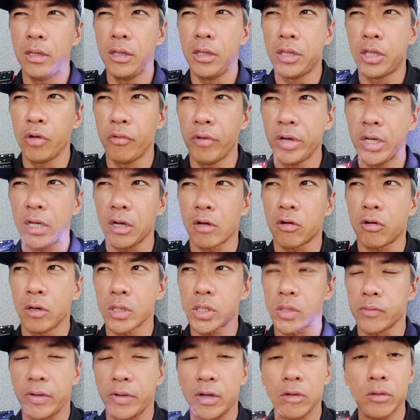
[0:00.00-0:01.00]
during the
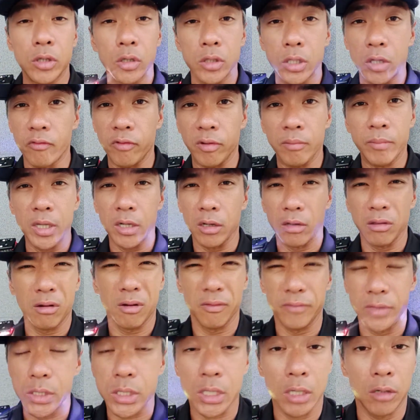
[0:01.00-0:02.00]
course of our duty, we meet a lot
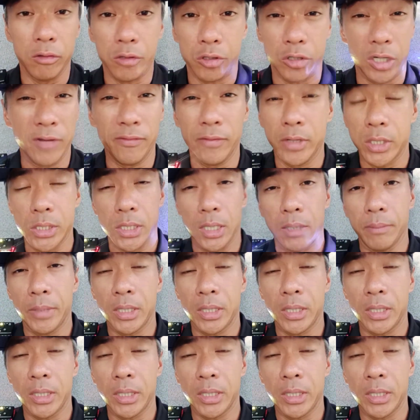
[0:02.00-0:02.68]
of these kind of drivers,